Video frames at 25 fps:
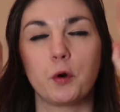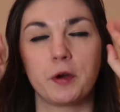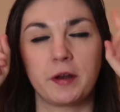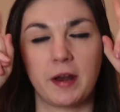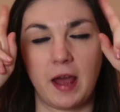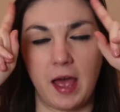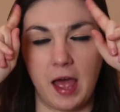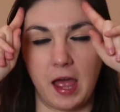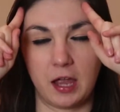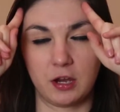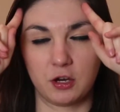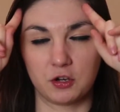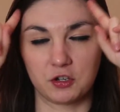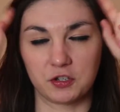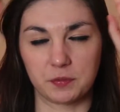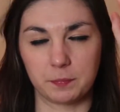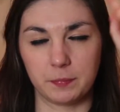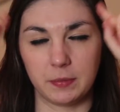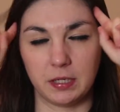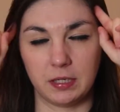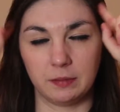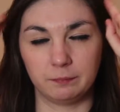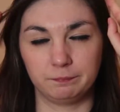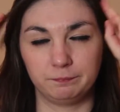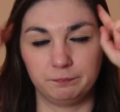one angers
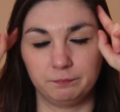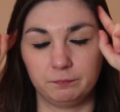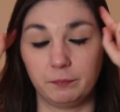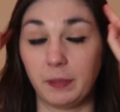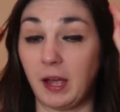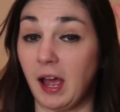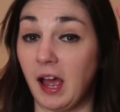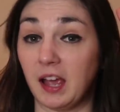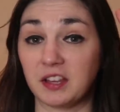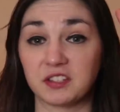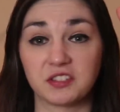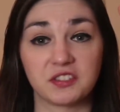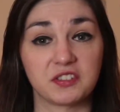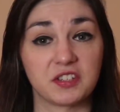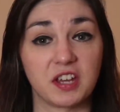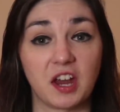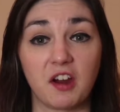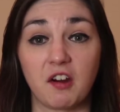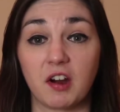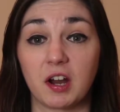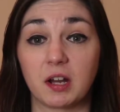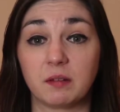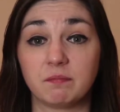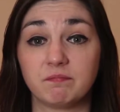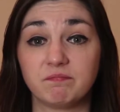me past
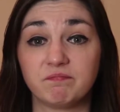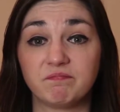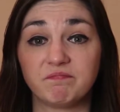Sarah.